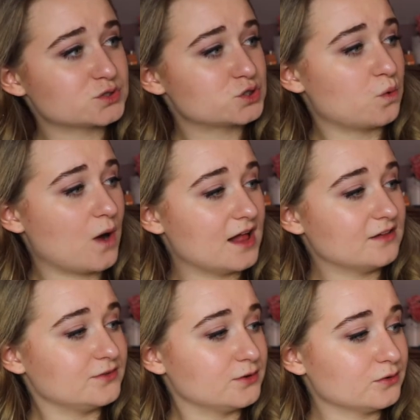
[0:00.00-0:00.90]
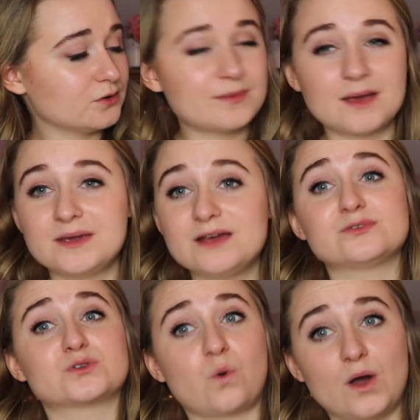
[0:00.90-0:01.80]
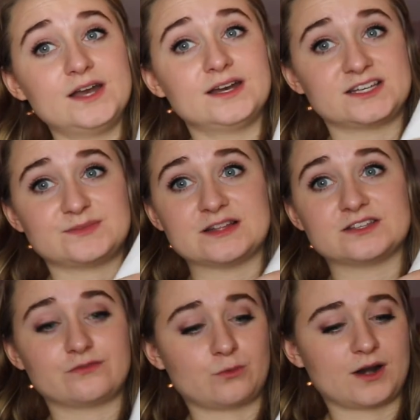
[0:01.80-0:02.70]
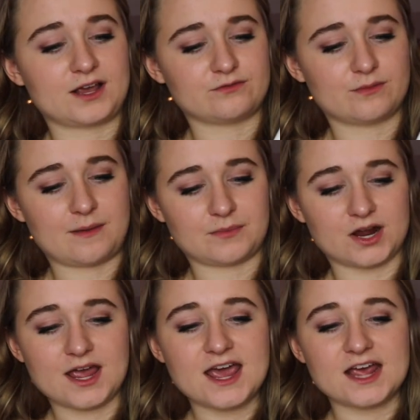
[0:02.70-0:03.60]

12 euro maybe it was quite inexpensive from what I can remember